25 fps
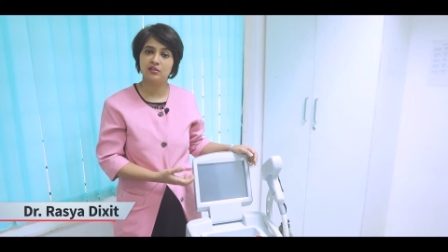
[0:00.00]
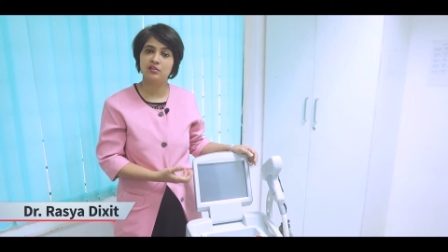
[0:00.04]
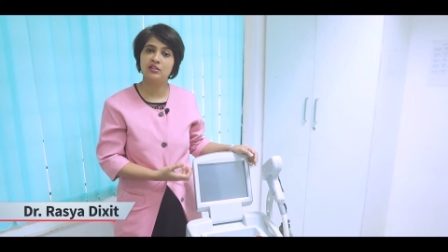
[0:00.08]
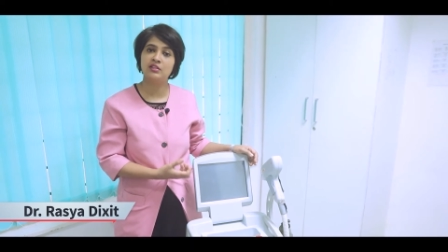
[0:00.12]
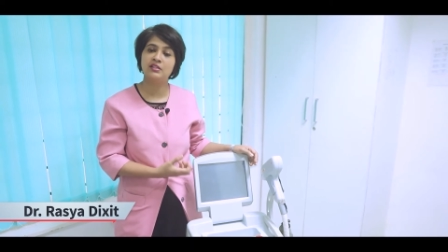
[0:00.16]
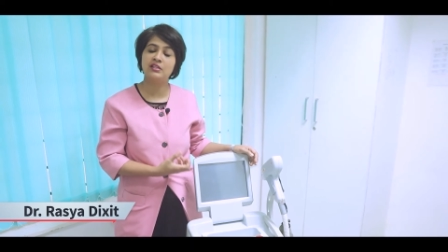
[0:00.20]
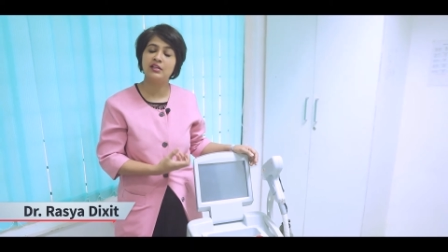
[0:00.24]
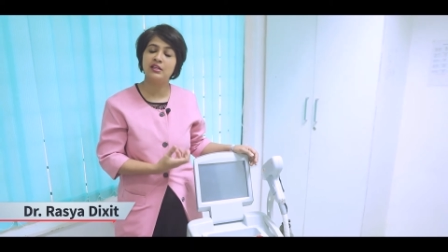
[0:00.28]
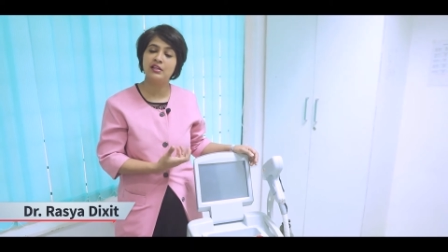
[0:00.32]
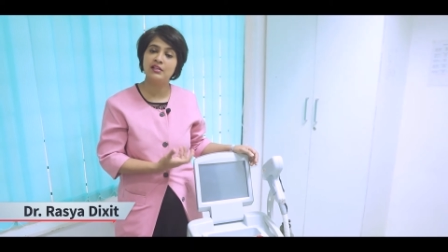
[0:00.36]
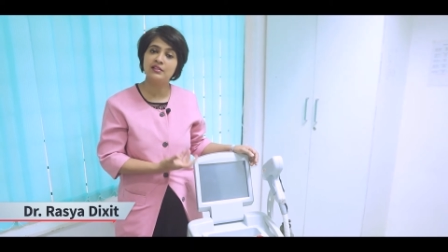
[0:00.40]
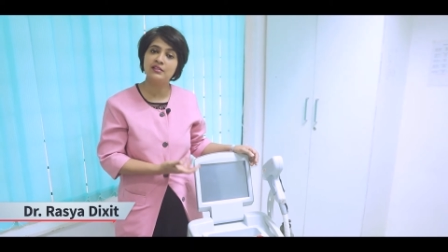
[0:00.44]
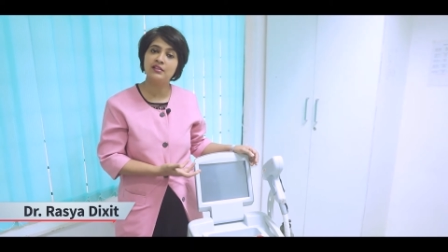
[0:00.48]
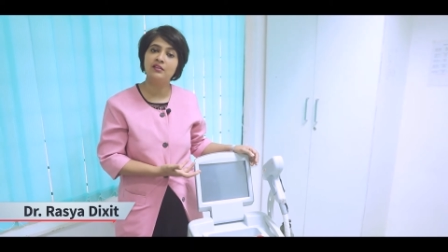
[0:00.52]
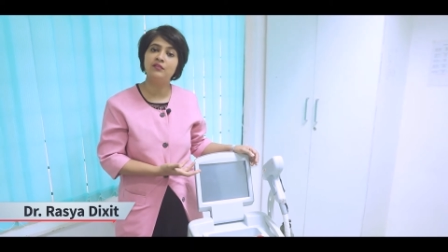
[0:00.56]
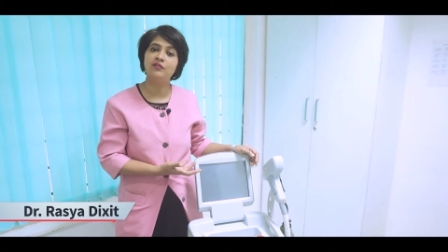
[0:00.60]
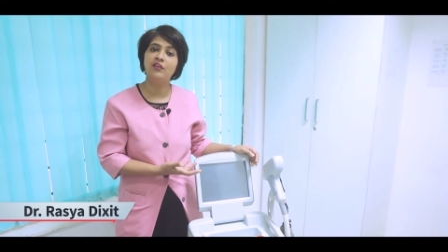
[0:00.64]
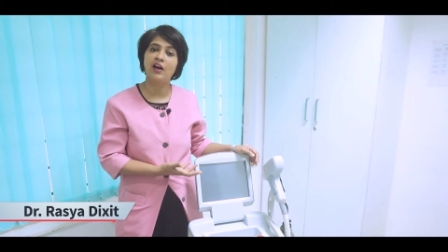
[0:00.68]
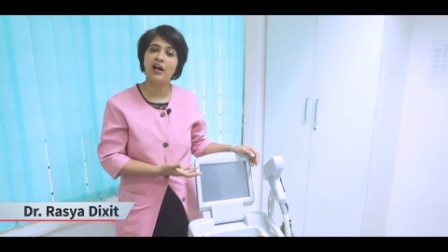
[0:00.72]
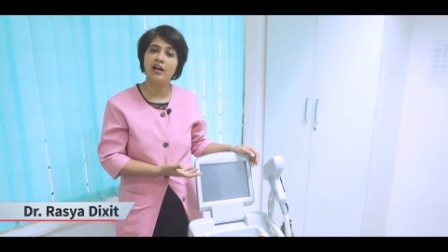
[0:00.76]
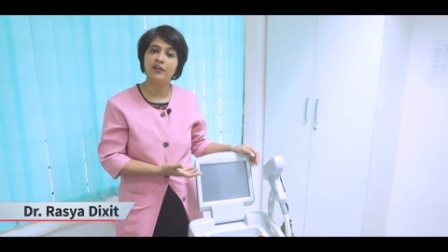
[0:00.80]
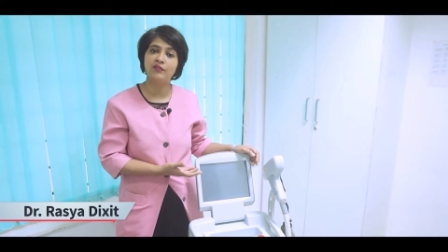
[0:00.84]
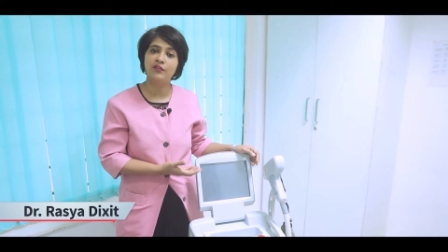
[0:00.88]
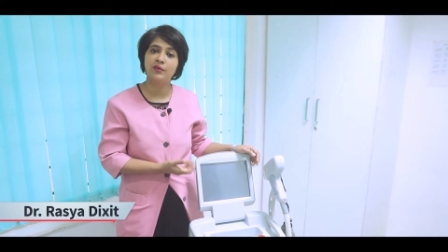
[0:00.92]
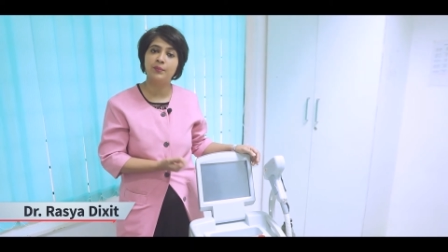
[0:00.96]
The reason
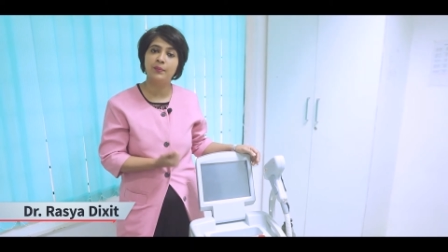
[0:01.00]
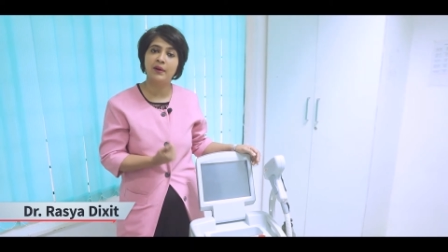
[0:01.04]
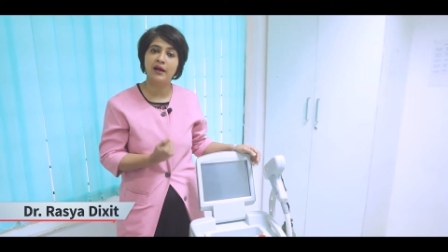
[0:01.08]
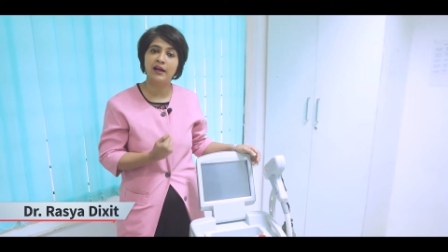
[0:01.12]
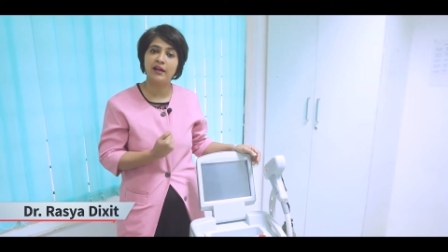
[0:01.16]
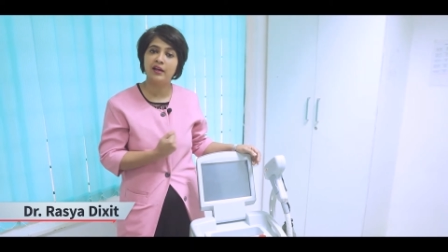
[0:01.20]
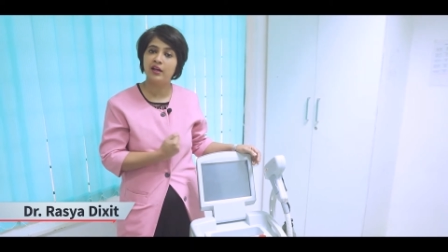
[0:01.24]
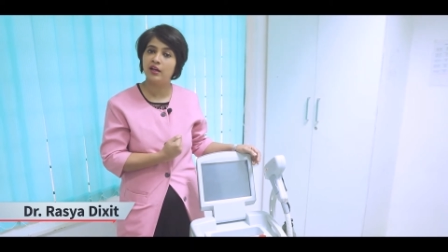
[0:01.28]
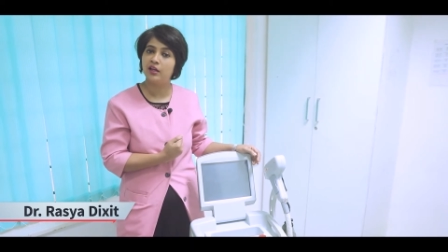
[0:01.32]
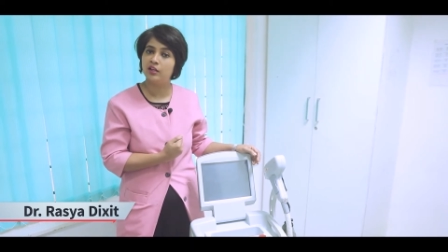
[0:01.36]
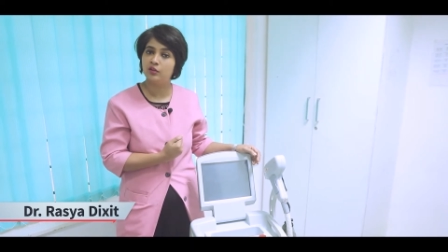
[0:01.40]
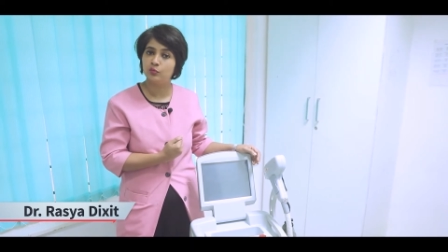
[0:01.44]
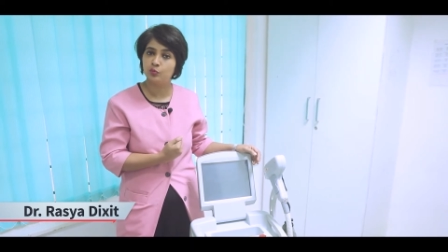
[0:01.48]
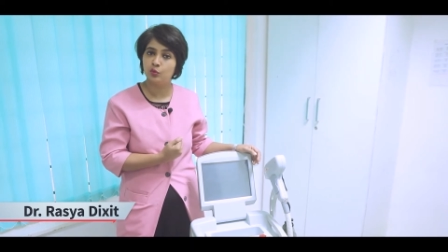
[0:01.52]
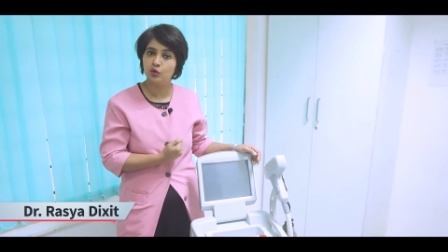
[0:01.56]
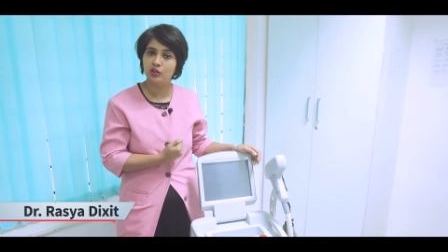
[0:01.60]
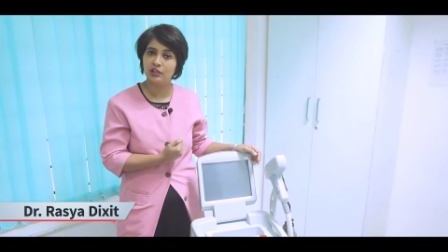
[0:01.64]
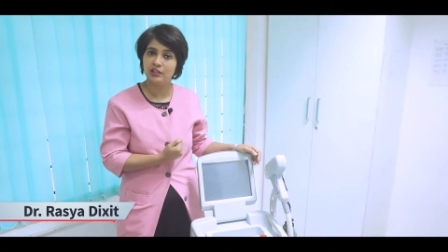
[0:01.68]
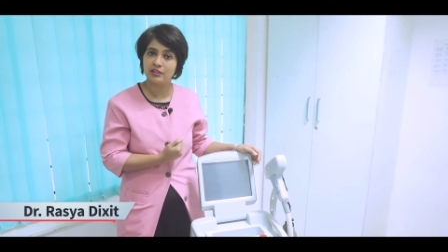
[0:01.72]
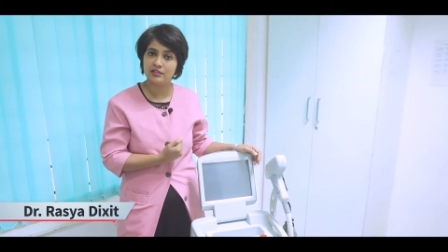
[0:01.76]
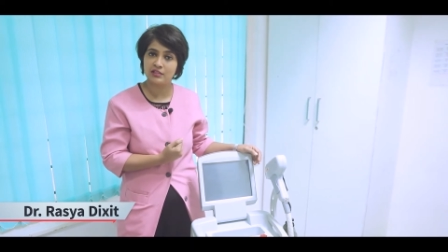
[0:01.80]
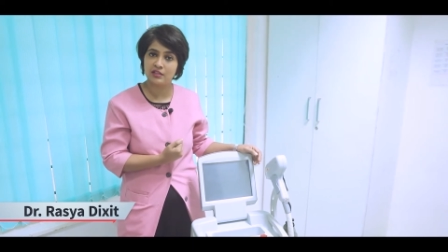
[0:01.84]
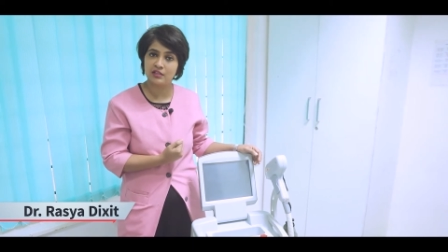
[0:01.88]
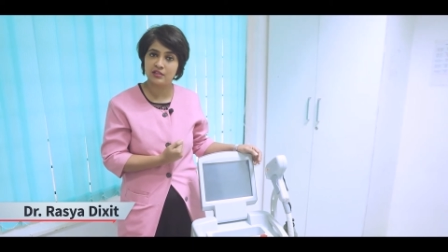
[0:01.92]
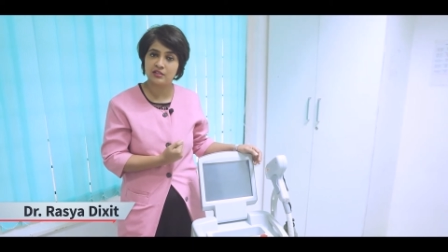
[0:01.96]
why we buy a hair removal
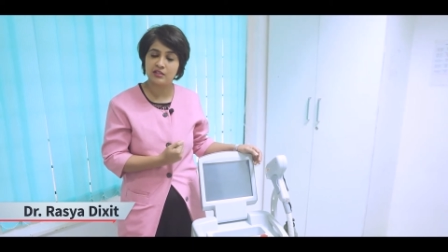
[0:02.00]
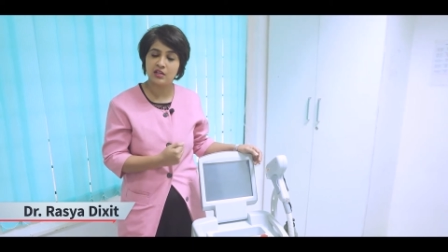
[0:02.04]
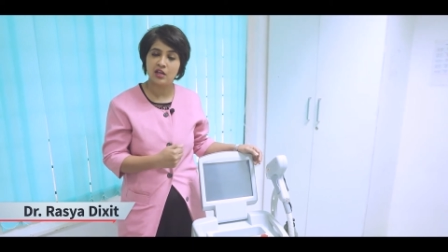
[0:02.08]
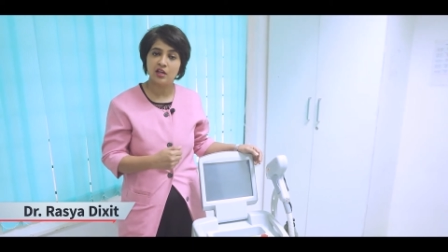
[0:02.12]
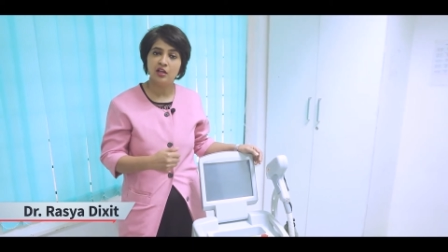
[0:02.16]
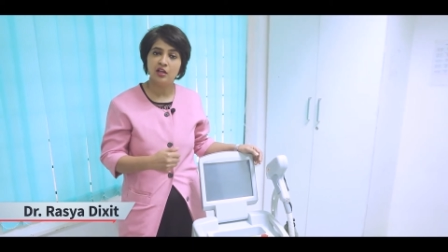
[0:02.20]
laser is